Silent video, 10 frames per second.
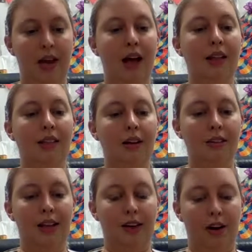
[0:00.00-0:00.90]
A little
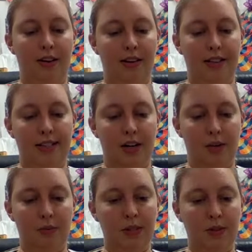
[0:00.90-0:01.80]
later on in the dinner,
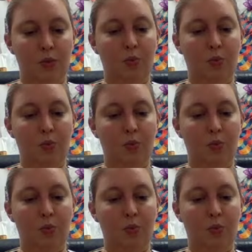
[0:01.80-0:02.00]
Mr.